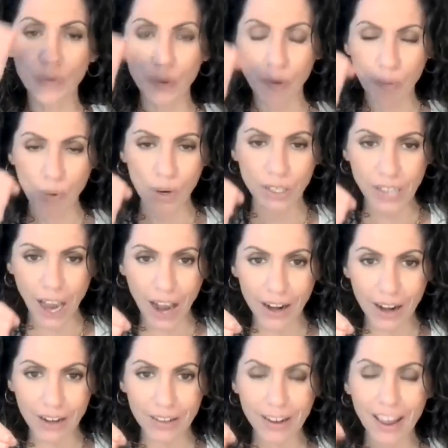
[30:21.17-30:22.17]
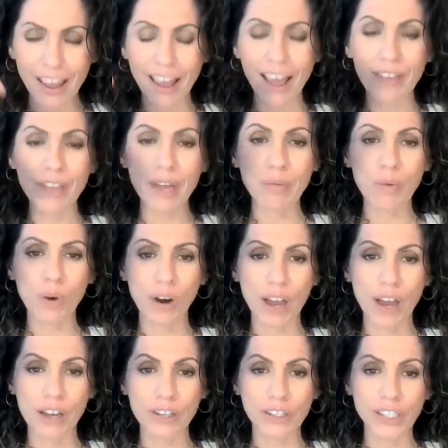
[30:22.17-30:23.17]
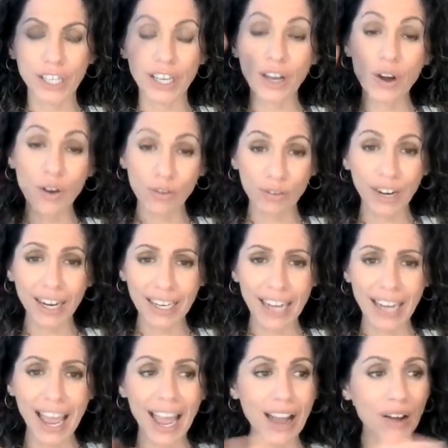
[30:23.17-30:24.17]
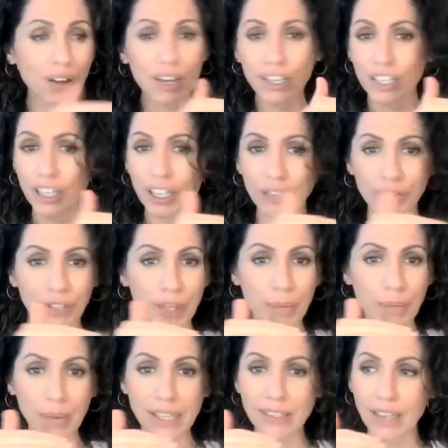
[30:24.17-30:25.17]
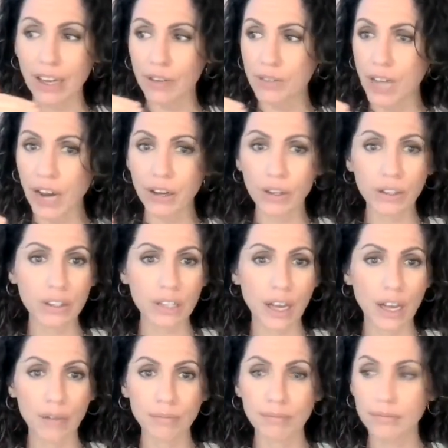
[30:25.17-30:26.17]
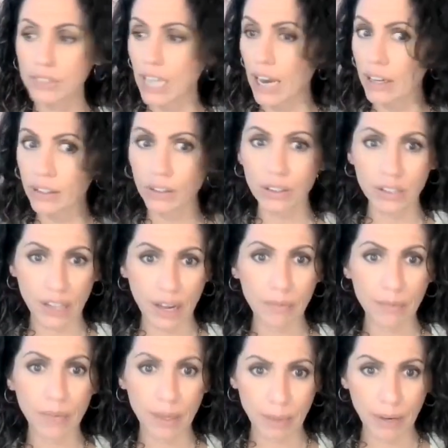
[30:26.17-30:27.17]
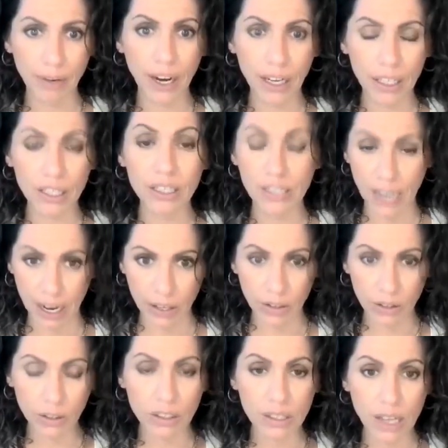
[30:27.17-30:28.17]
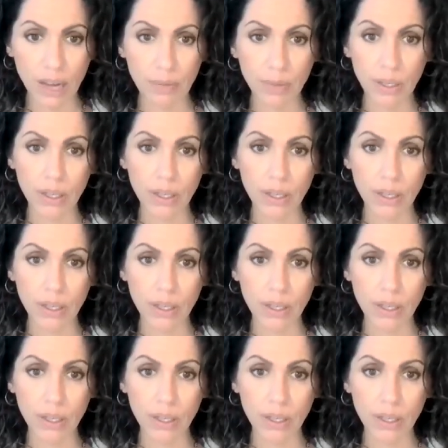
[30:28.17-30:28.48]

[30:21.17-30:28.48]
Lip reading: More tired and then more energy. Right now, you're at a freaking baseline of tired all the time, tired all the time. Am I right? Tired all the time.